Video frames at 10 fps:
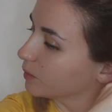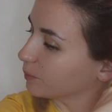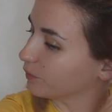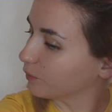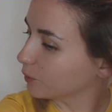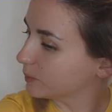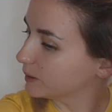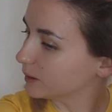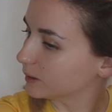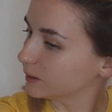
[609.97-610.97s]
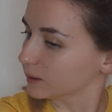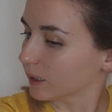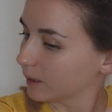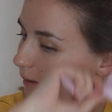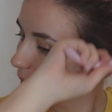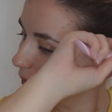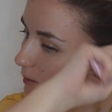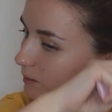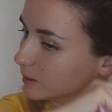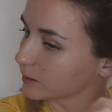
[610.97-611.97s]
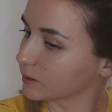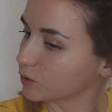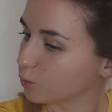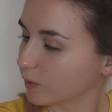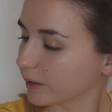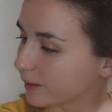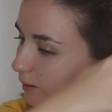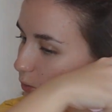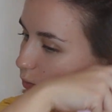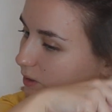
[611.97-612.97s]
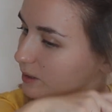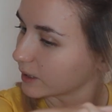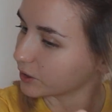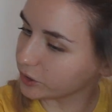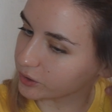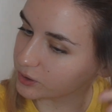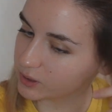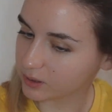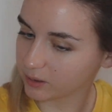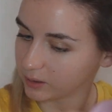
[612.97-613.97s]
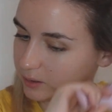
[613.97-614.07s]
before we start styling it, since when I do the sections